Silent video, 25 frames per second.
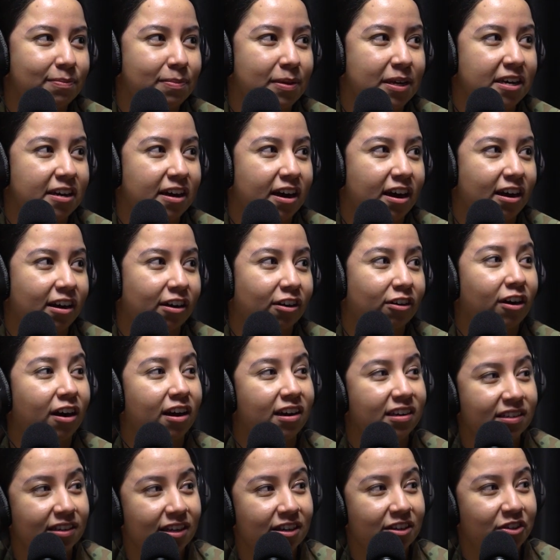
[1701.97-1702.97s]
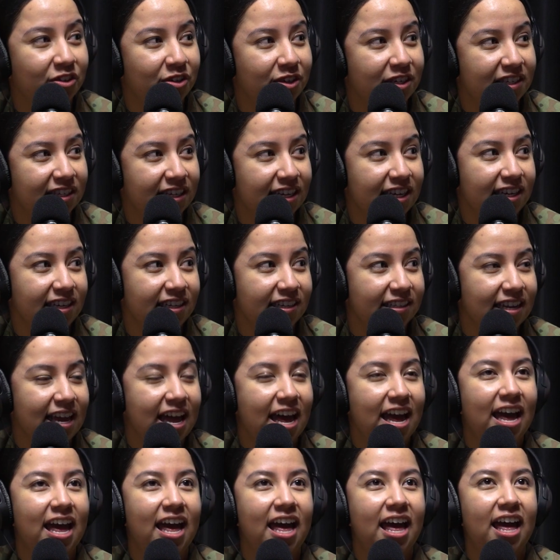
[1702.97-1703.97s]
being on cross country skis.
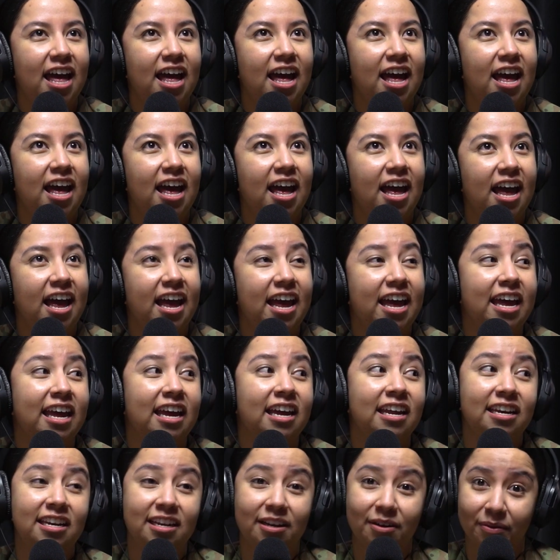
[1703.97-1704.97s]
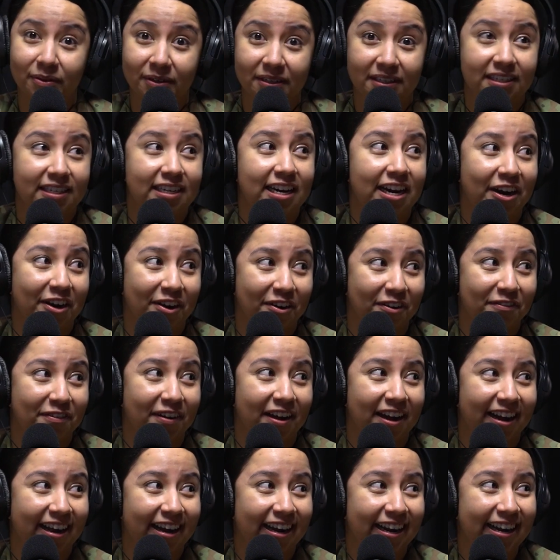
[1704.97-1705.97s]
And it was
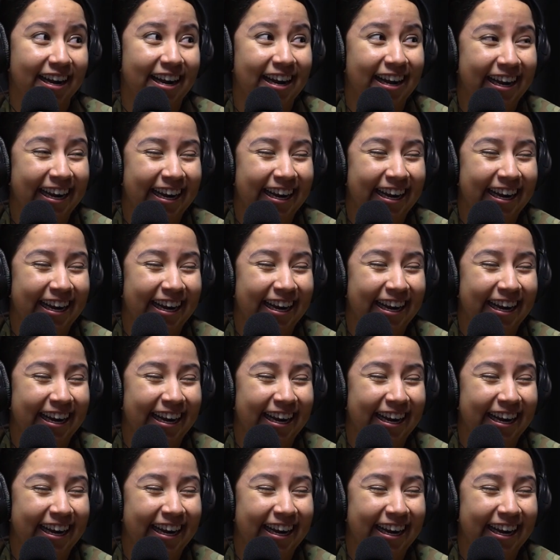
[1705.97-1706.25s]
terrifying.